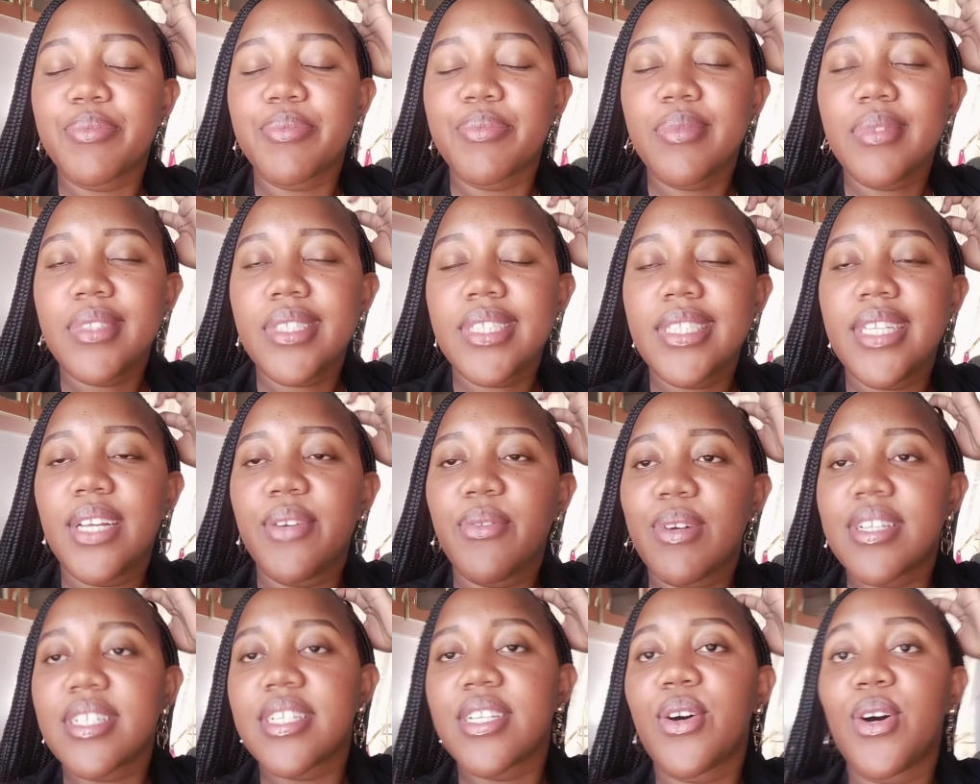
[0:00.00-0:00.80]
What is
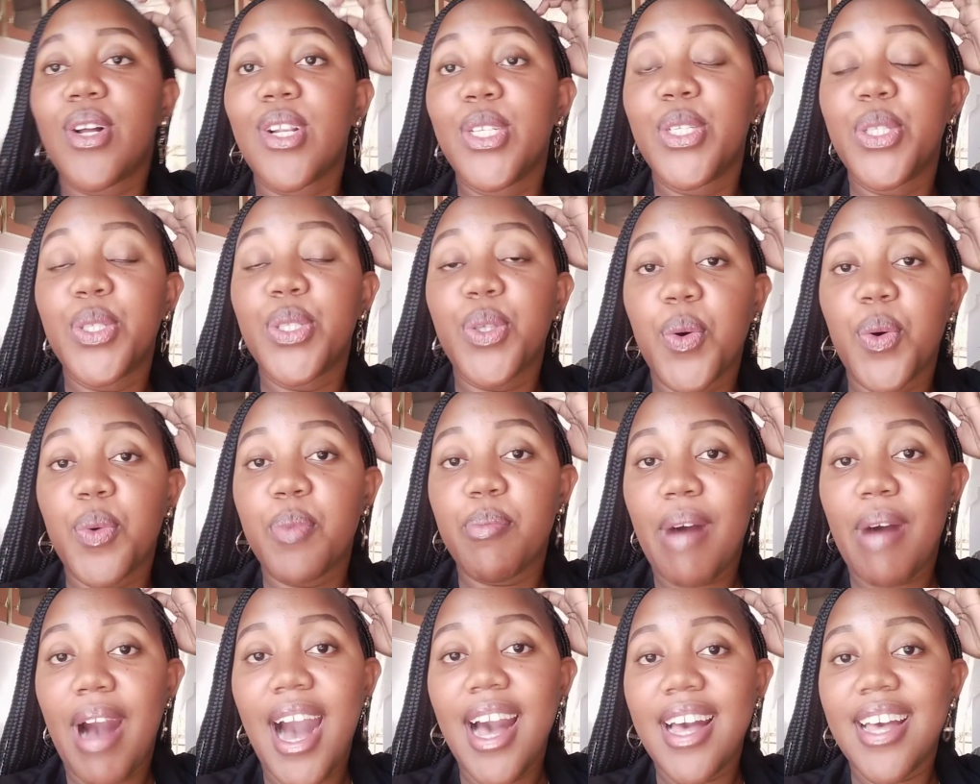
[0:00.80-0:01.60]
it called?
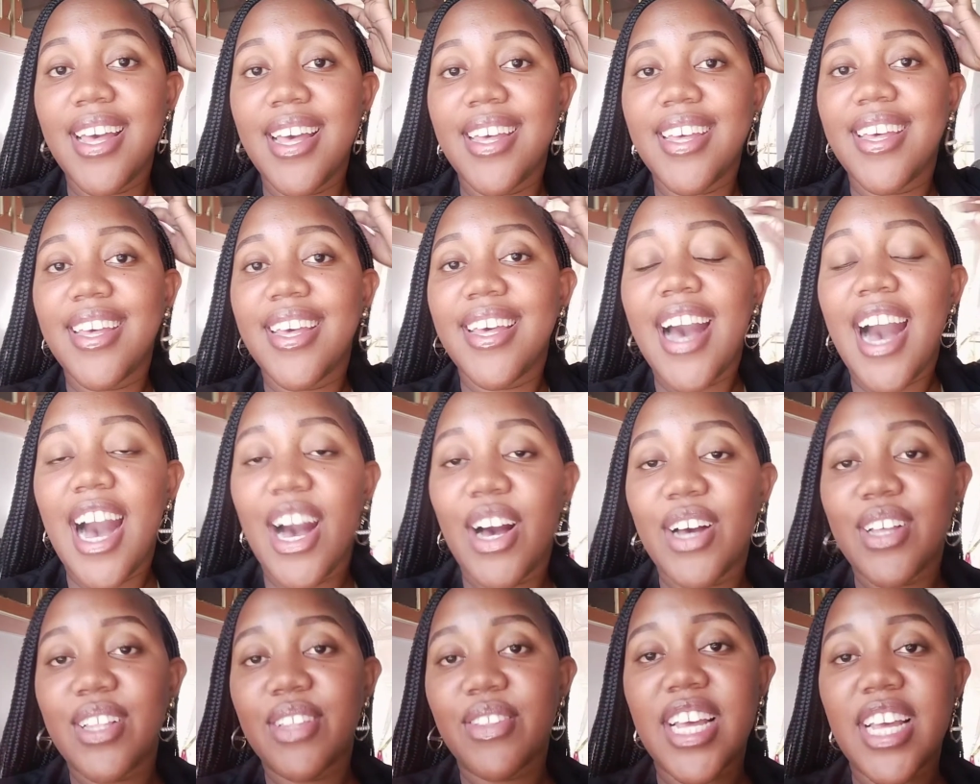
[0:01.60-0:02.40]
Ndoma.
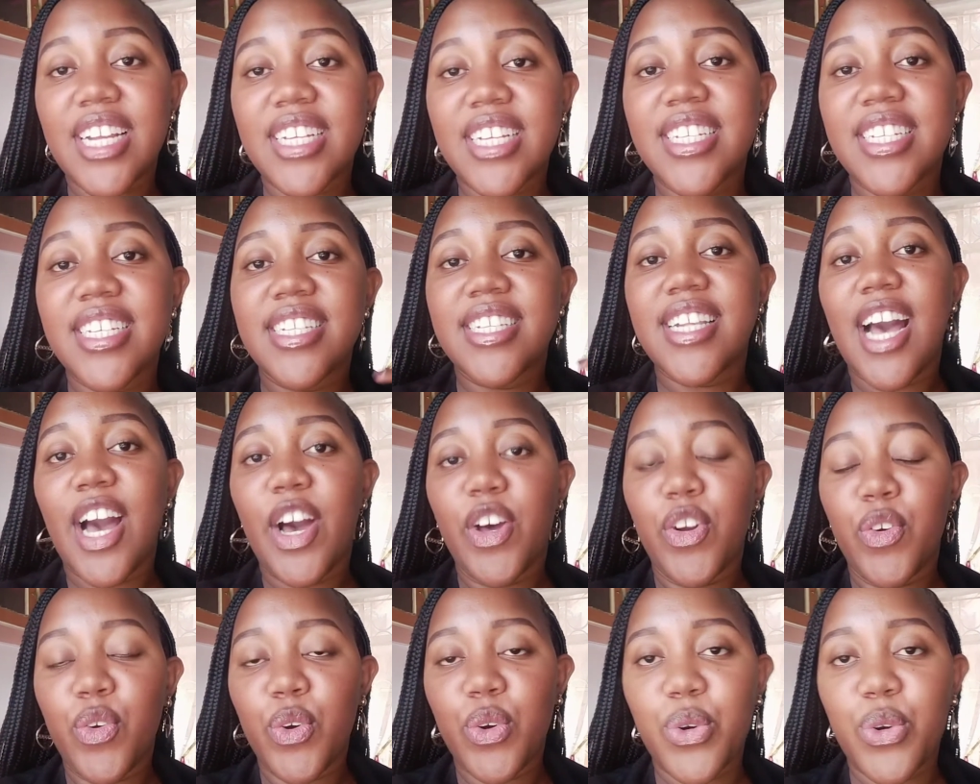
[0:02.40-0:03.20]
That is
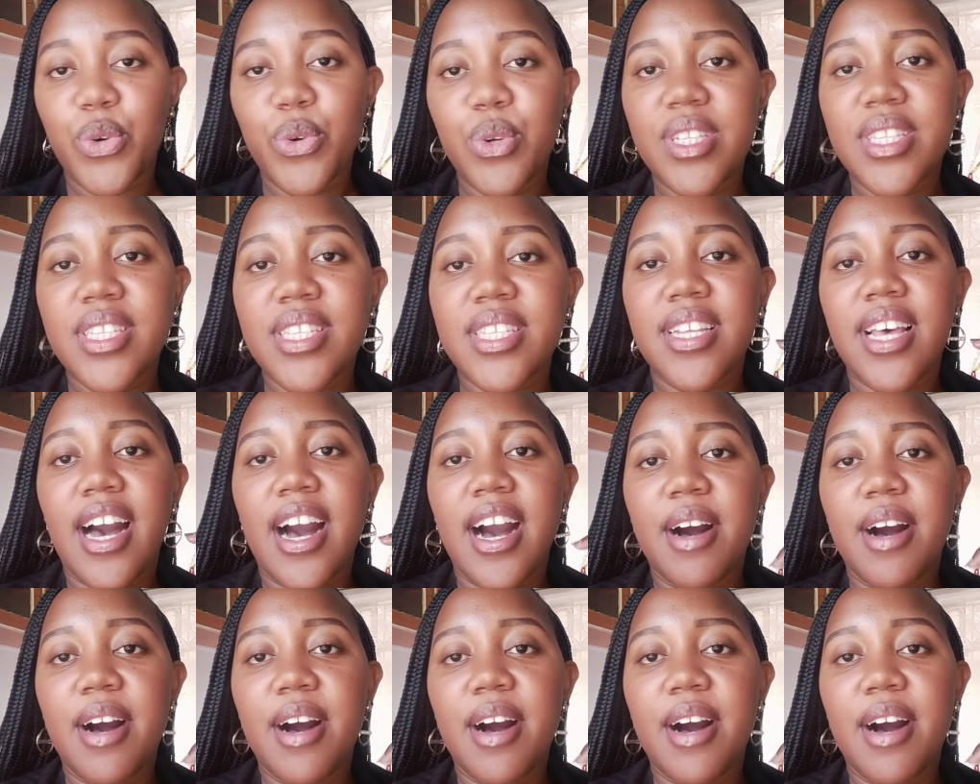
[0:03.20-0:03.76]
arrowroots.